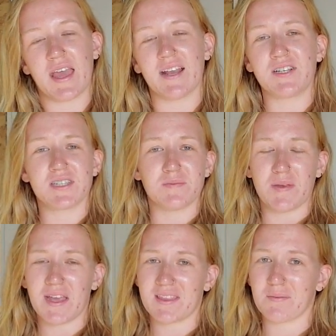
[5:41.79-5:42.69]
and just
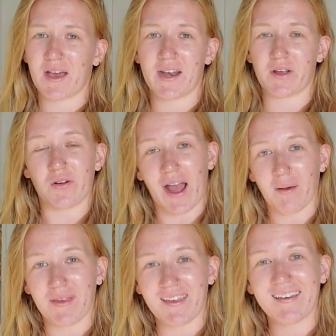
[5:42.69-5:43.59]
make them kind of
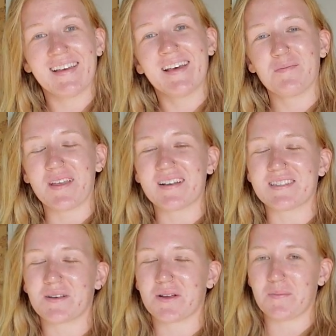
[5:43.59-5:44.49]
crabby because
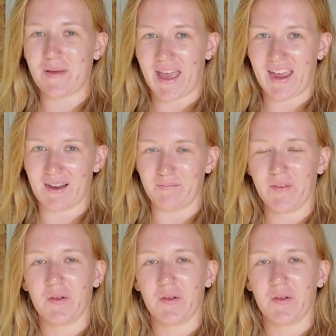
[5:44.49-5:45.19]
they're in pain.